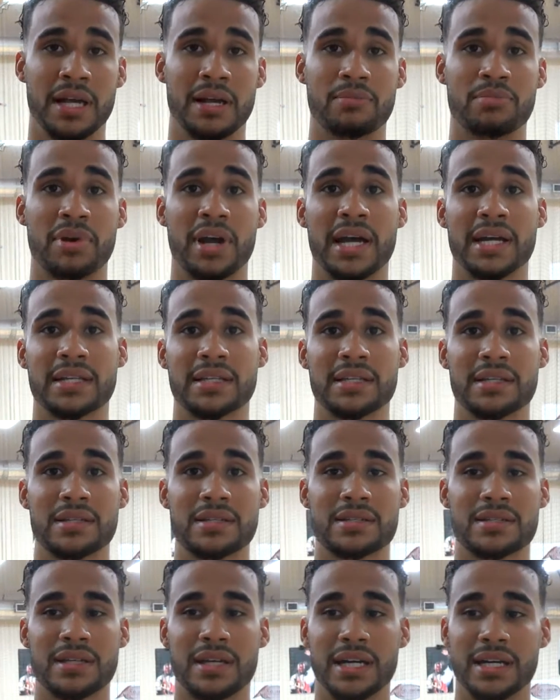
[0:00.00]
at
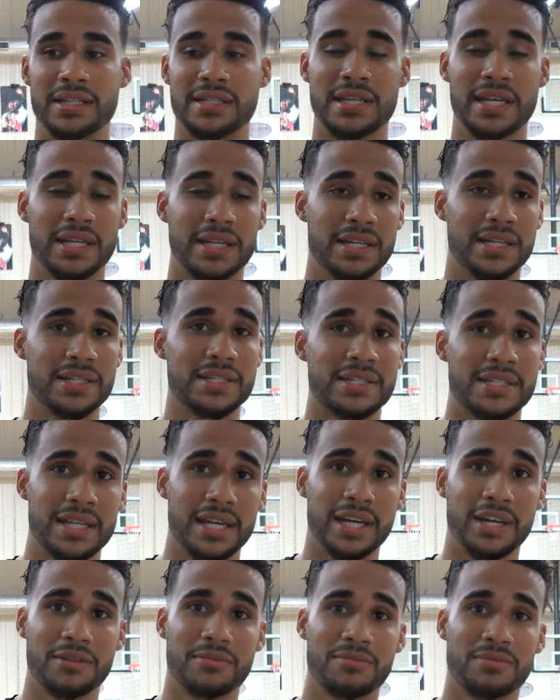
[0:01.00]
practice I had taken a
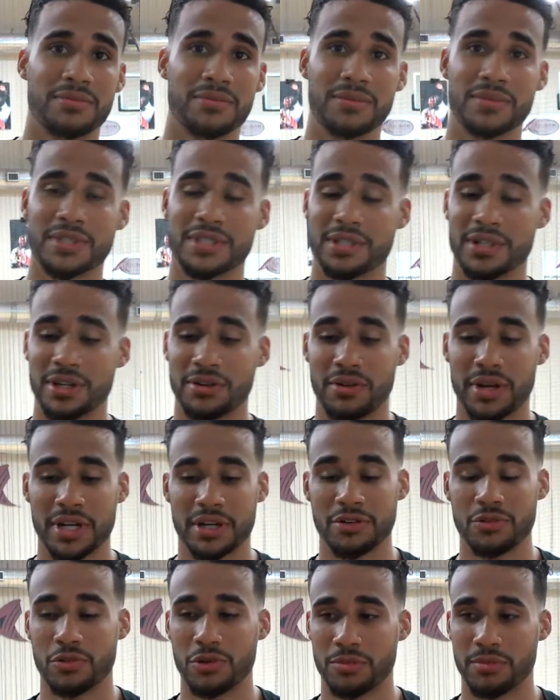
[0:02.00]
step to get
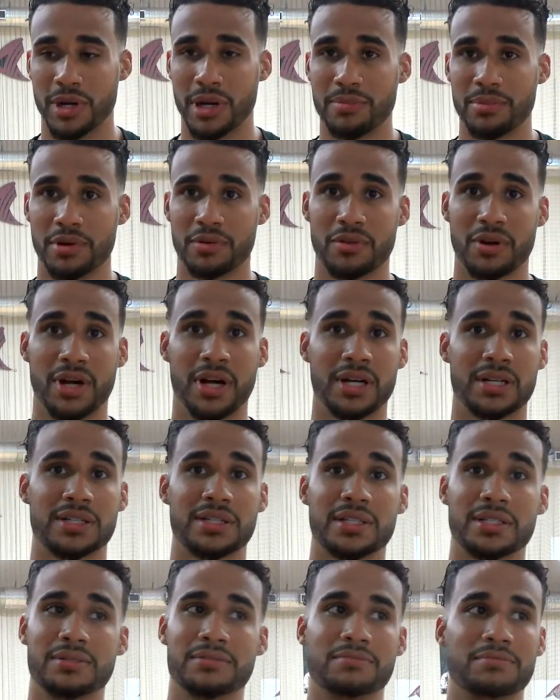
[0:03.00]
ready to warm up and
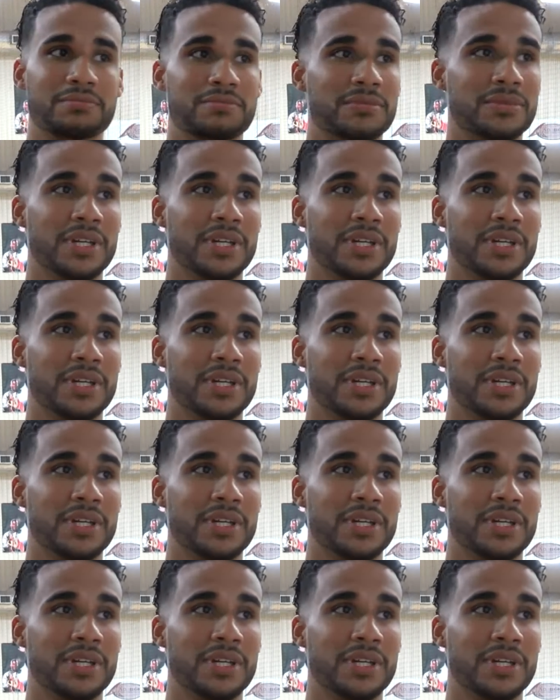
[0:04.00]
rocked and